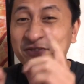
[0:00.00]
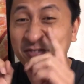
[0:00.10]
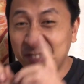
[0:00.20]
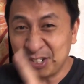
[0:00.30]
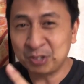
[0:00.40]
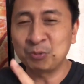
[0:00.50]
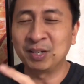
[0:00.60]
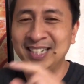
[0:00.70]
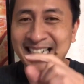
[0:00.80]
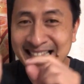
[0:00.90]
The
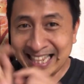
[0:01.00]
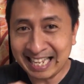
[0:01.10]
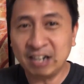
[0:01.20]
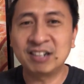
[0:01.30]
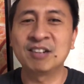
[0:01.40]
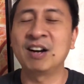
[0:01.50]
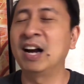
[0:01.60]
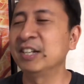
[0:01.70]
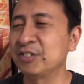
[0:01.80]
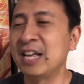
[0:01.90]
first one in their
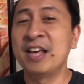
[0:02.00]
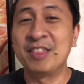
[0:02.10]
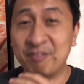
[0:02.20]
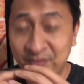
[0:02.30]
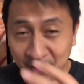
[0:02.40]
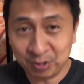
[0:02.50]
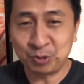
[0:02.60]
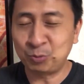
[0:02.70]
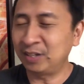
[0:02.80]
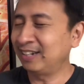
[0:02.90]
garage, the
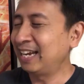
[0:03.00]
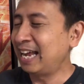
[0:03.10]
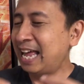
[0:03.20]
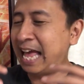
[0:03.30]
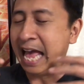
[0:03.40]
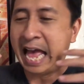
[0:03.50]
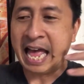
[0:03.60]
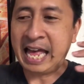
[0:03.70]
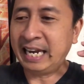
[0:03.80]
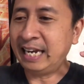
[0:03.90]
first one.
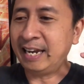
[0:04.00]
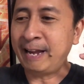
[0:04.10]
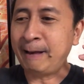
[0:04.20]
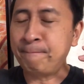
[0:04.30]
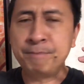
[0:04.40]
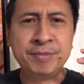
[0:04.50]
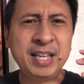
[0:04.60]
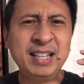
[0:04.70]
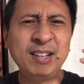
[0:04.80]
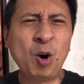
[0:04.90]
And
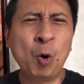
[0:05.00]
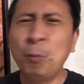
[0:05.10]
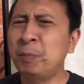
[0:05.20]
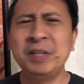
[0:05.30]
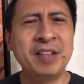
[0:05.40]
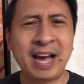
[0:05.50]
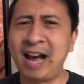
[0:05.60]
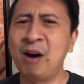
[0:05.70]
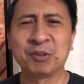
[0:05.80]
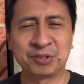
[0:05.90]
they opened
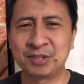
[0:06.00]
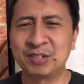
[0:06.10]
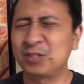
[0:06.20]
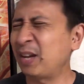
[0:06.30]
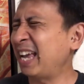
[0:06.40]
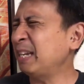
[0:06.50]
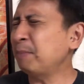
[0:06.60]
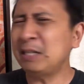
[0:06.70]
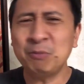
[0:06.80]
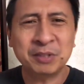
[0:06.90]
the house, and so
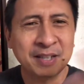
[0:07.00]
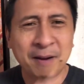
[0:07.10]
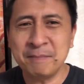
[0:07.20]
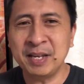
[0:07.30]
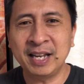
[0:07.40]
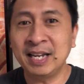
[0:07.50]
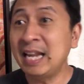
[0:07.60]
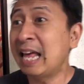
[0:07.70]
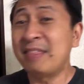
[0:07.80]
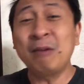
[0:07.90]
anybody would come
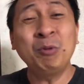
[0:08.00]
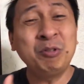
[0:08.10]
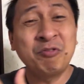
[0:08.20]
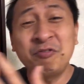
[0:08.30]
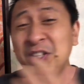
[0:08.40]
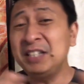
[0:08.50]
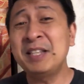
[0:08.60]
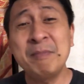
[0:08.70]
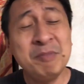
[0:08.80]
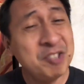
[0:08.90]
in. They would
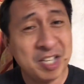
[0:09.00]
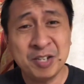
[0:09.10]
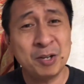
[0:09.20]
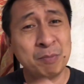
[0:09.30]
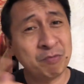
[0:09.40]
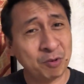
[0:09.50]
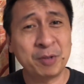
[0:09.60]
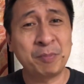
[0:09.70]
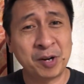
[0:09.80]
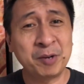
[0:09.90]
feed them dinner
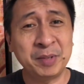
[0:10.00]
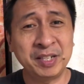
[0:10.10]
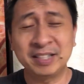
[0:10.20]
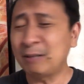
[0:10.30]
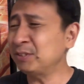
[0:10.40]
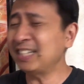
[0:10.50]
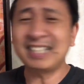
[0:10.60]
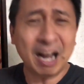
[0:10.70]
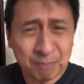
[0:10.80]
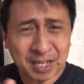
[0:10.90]
before the prayer meeting. They would
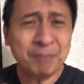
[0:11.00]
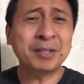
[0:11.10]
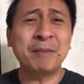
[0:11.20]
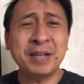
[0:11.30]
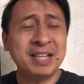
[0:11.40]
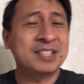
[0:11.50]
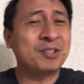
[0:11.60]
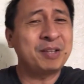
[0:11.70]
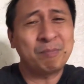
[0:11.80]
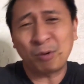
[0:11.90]
say, come in.
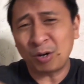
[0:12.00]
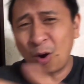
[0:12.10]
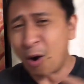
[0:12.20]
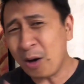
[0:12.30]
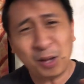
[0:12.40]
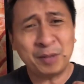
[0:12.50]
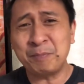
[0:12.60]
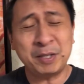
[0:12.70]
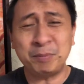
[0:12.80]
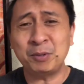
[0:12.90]
And so they brought all
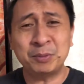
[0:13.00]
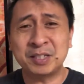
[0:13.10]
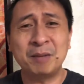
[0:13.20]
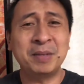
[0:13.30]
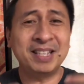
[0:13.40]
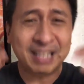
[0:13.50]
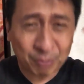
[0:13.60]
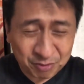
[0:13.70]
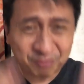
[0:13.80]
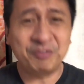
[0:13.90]
the people who would come in.
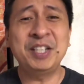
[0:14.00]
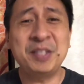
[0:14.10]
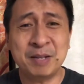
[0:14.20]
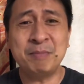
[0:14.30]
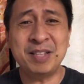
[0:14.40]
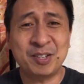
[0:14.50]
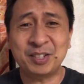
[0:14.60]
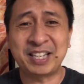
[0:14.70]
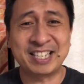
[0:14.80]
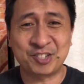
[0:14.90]
They would feed them in
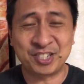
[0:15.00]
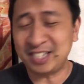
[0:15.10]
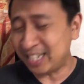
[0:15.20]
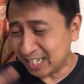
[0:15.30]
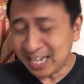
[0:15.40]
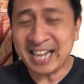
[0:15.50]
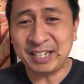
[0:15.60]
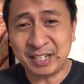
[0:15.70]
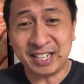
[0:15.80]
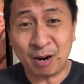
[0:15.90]
their kitchen,
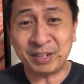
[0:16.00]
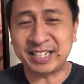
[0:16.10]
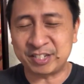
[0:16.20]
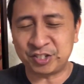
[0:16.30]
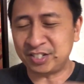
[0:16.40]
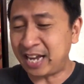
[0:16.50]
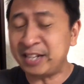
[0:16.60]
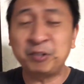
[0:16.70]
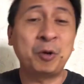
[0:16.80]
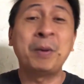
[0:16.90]
in our kitchen,
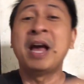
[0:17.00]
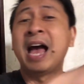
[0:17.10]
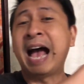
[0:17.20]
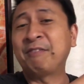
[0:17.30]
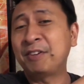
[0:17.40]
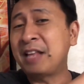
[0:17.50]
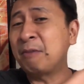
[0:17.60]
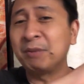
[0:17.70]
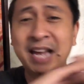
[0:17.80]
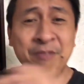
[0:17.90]
dining room. After
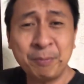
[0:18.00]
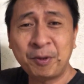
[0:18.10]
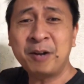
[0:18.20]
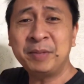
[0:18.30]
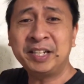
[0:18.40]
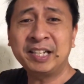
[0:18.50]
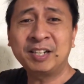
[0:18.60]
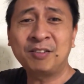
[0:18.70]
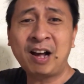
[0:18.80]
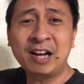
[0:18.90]
that, we'd have the prayer meeting
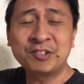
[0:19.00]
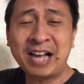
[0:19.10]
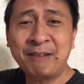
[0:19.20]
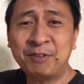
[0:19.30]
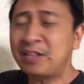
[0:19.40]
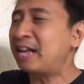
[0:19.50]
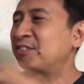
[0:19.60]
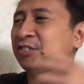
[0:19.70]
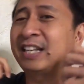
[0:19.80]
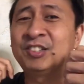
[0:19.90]
in the garage. After
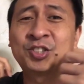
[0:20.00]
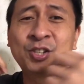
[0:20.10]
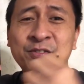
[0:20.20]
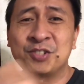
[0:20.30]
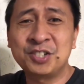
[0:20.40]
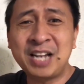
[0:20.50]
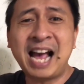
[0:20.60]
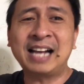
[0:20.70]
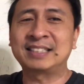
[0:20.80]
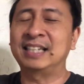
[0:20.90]
that, they'd serve
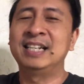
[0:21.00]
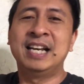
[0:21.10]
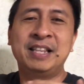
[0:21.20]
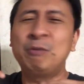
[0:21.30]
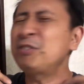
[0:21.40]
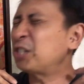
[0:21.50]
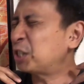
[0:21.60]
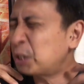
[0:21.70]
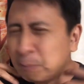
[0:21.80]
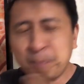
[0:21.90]
snacks, and they would
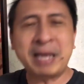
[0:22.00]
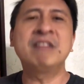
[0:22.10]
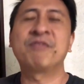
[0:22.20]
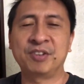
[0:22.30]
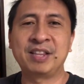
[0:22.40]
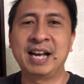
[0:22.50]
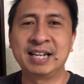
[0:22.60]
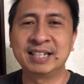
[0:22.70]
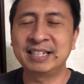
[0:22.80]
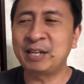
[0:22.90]
just spend for
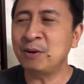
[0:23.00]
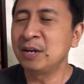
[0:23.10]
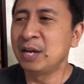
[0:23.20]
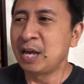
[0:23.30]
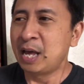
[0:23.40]
that, you know.